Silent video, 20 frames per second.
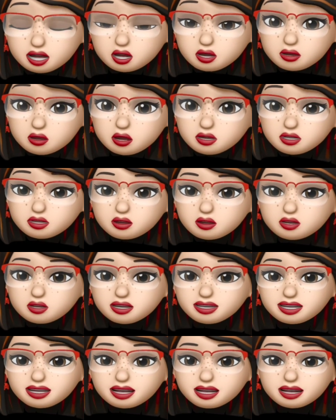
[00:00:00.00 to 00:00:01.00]
to quote the whole
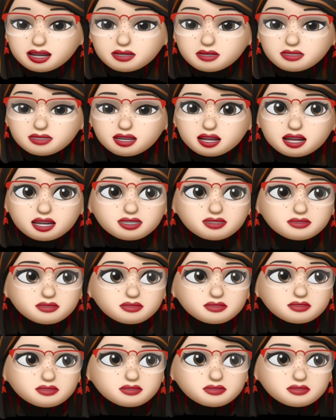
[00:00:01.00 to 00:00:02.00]
thing, but
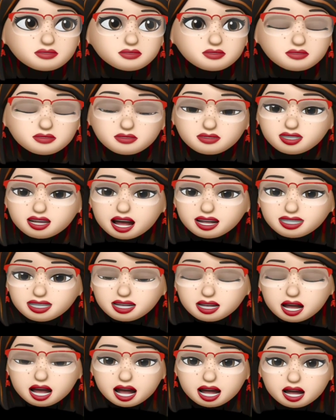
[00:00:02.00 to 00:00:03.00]
that's
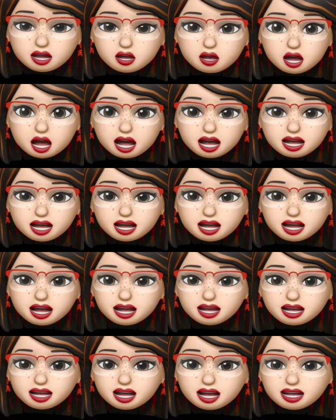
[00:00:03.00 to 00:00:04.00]
the kind of writing,
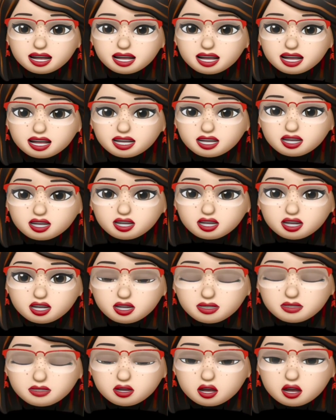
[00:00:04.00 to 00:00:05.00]
and he gets you just
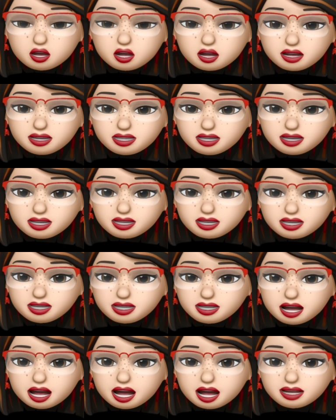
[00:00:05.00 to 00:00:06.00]
to pause and
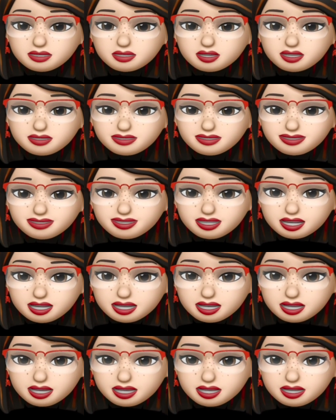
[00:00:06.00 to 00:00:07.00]
stop and
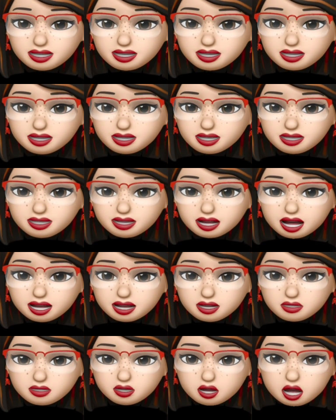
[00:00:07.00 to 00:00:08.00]
feel it like
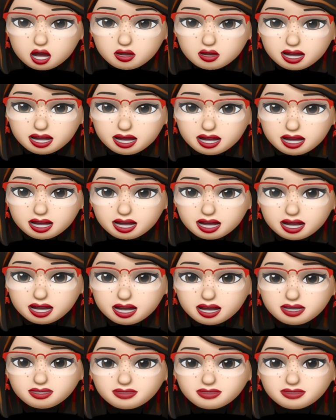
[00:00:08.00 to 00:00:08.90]
he did.